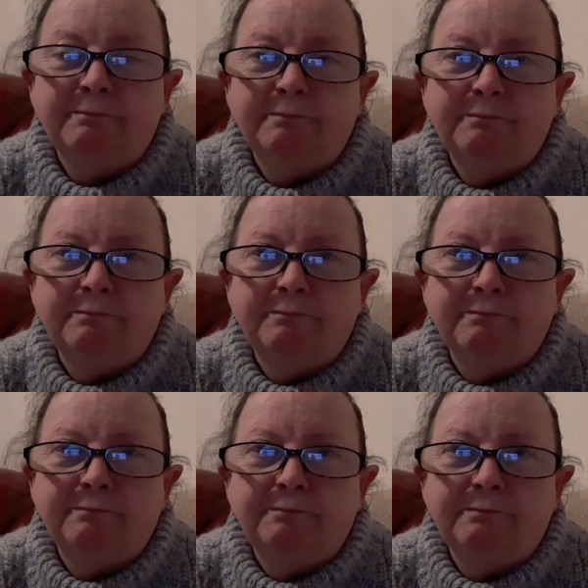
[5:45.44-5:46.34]

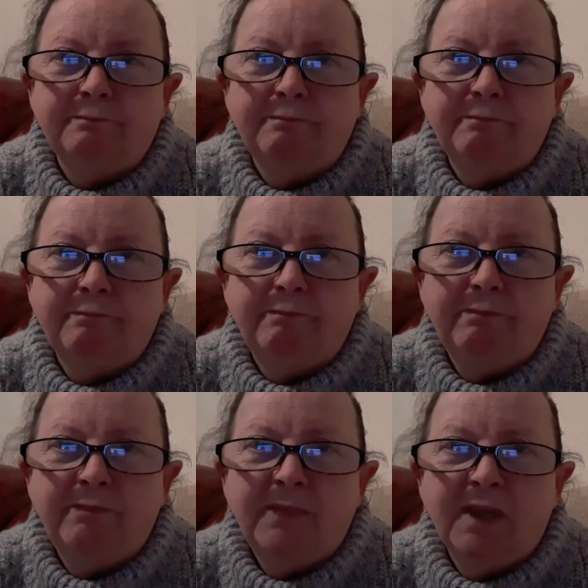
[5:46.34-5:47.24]

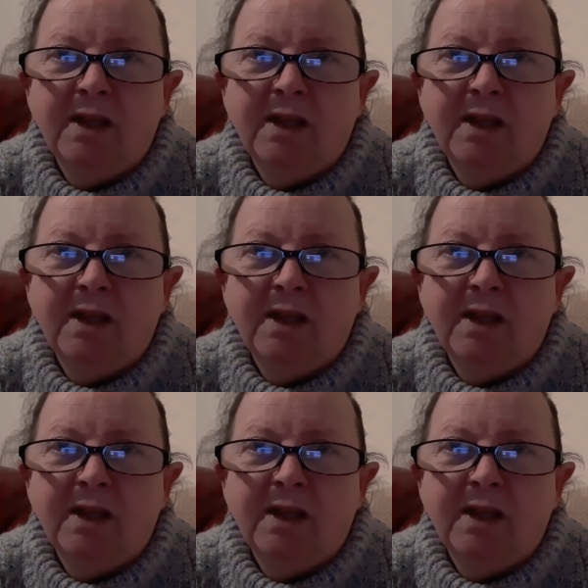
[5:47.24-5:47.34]
No one is speaking in this clip.